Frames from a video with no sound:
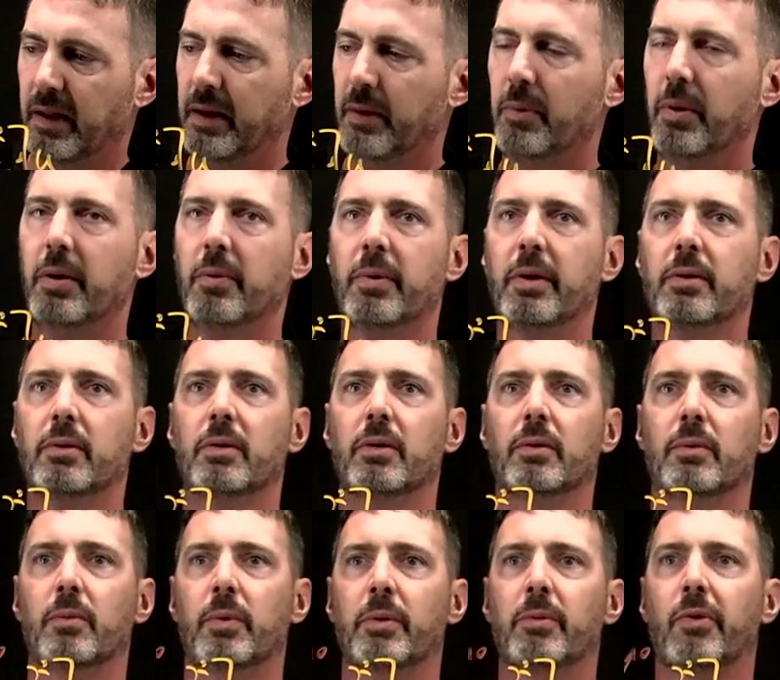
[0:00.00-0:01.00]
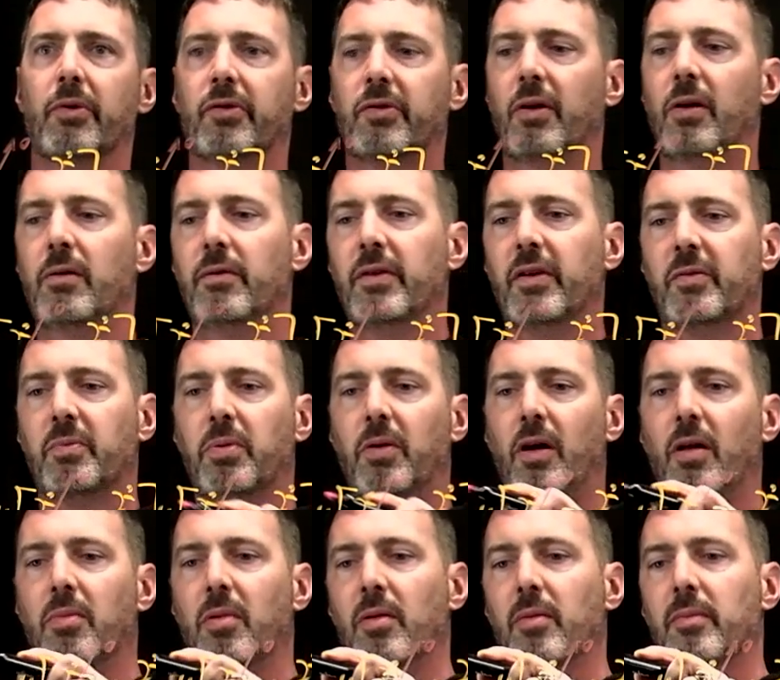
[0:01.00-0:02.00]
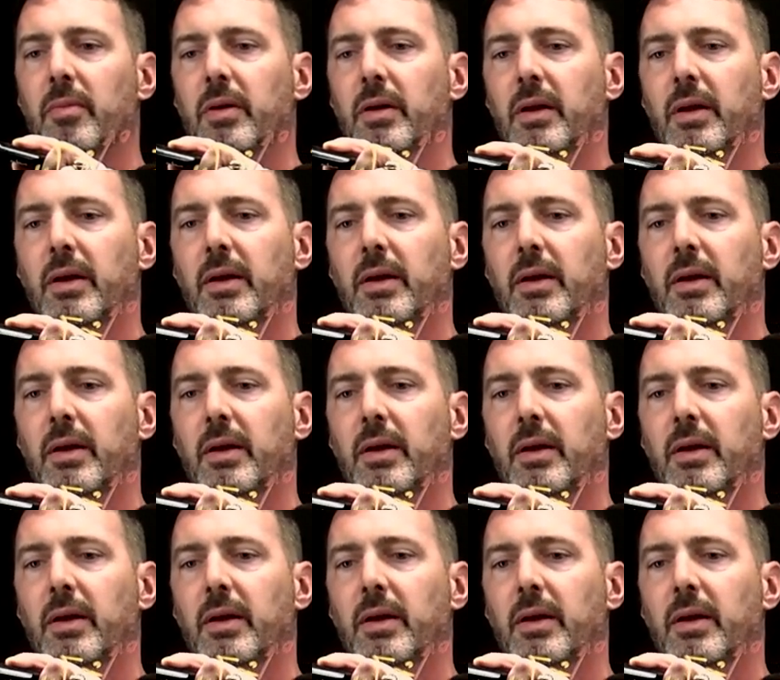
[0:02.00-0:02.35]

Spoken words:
we will solve this problem